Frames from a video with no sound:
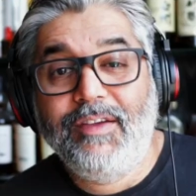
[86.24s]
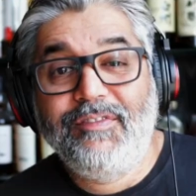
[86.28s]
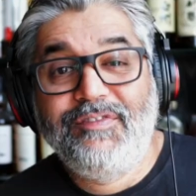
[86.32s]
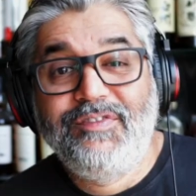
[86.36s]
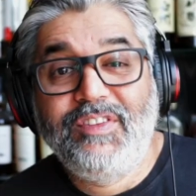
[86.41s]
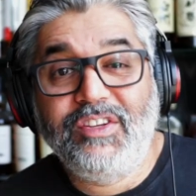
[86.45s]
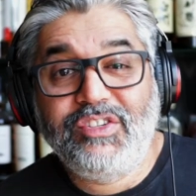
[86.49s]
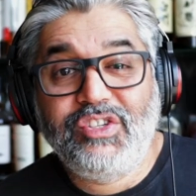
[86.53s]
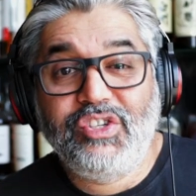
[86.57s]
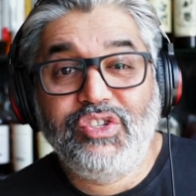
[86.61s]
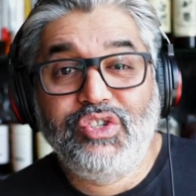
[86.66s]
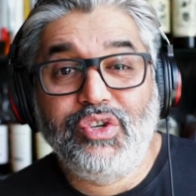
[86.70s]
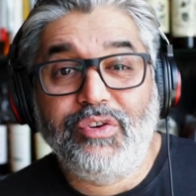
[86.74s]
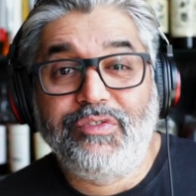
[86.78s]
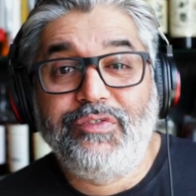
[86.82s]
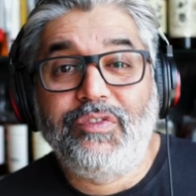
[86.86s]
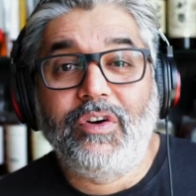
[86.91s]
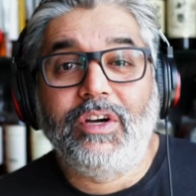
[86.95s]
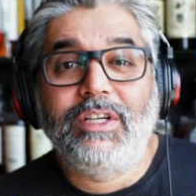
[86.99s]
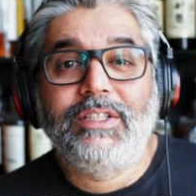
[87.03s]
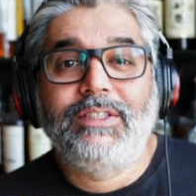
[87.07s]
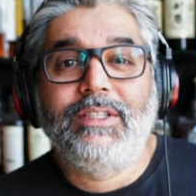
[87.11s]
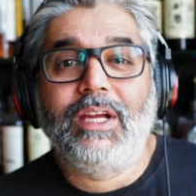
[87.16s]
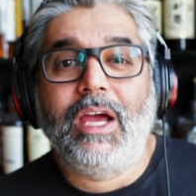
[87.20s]
If this is your
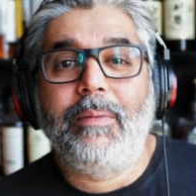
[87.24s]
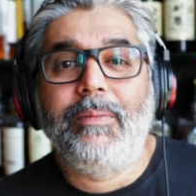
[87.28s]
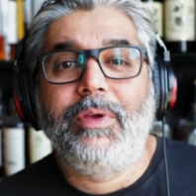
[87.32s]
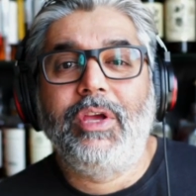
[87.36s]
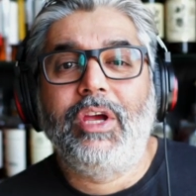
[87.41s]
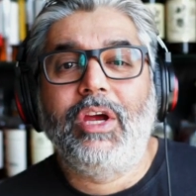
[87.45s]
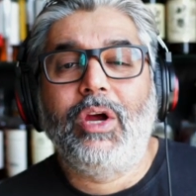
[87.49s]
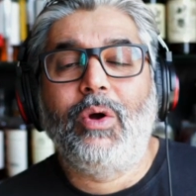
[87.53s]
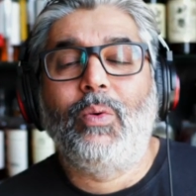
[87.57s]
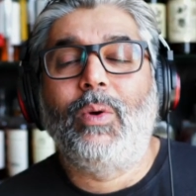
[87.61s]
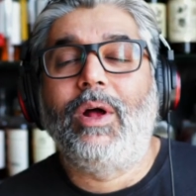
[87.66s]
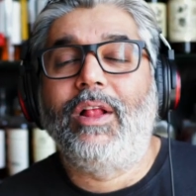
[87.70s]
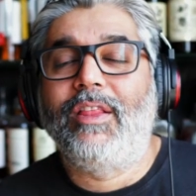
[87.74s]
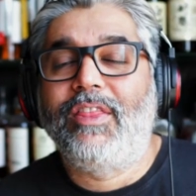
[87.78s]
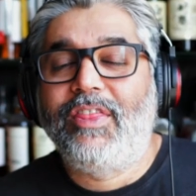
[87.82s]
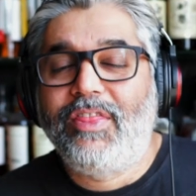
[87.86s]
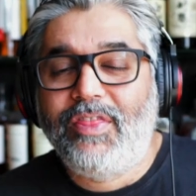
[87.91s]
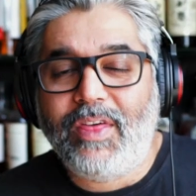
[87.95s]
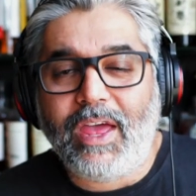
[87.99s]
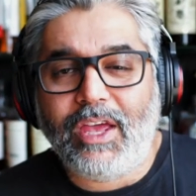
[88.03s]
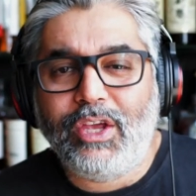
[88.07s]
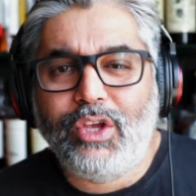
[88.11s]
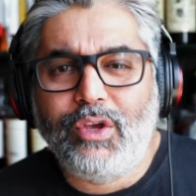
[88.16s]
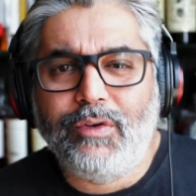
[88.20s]
first time here, well,
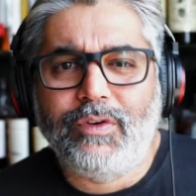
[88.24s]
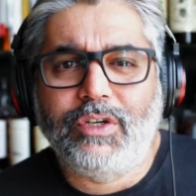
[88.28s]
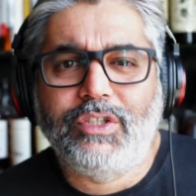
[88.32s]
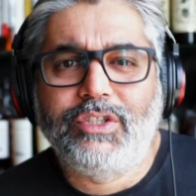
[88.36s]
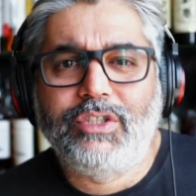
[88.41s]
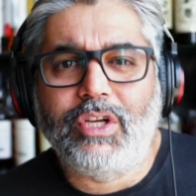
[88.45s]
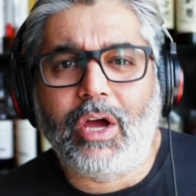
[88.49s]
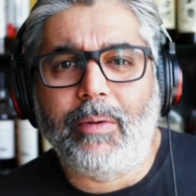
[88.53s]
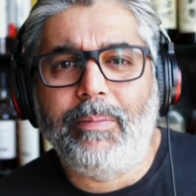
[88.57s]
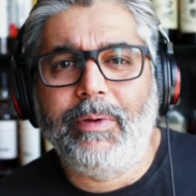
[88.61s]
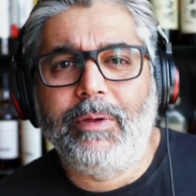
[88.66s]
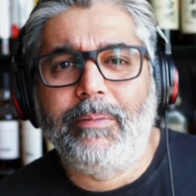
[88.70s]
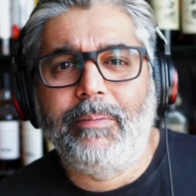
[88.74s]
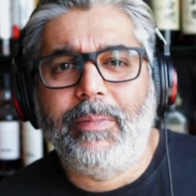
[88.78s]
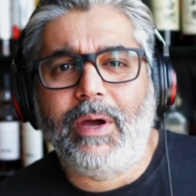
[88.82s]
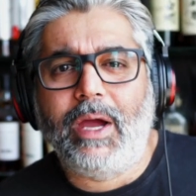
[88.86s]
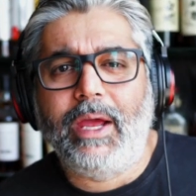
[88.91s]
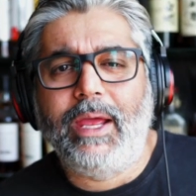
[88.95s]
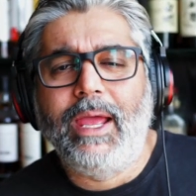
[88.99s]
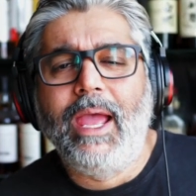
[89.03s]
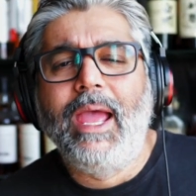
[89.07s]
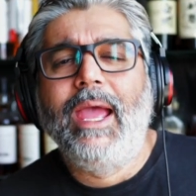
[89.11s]
thank you for stopping by.